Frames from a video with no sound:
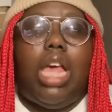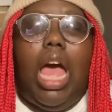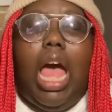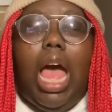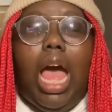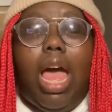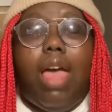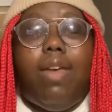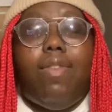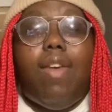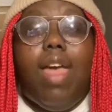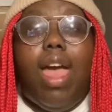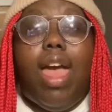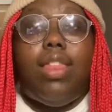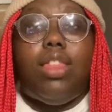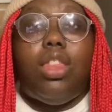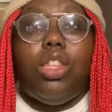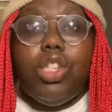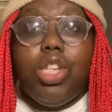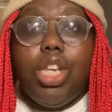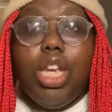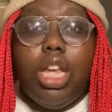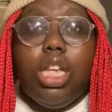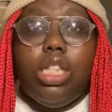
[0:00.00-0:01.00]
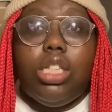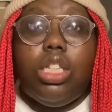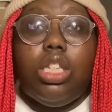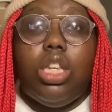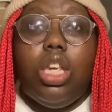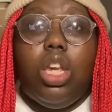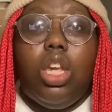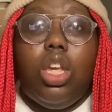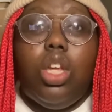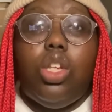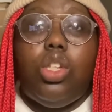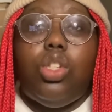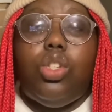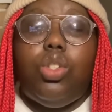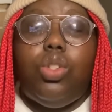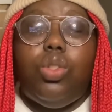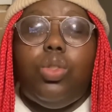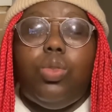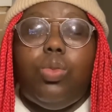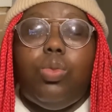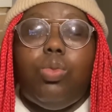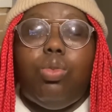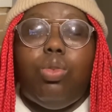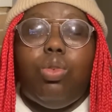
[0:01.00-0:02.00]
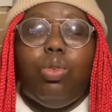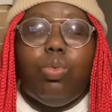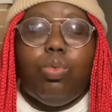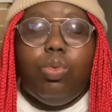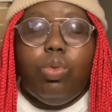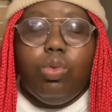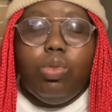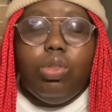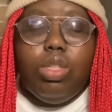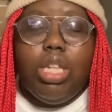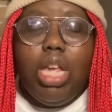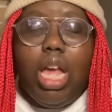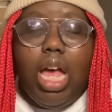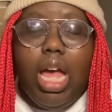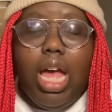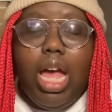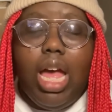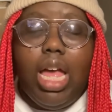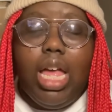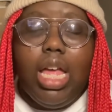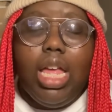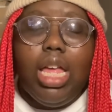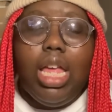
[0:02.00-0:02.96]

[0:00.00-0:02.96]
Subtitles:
I've had the chance to woosah.